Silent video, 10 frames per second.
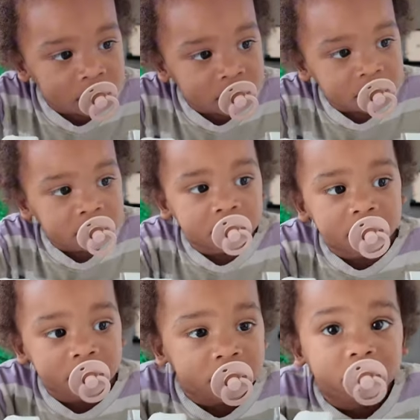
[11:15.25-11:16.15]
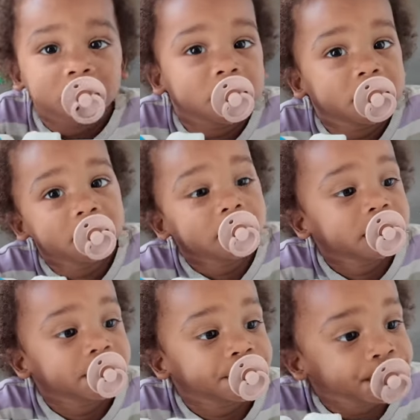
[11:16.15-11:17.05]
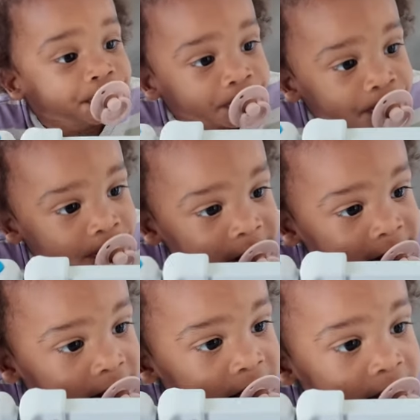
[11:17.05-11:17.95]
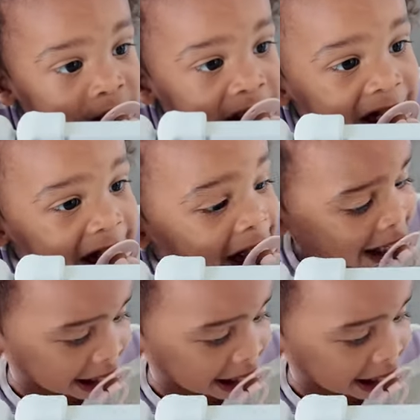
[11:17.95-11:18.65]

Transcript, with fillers: I used to have a friend that would hit me up about different opportunities or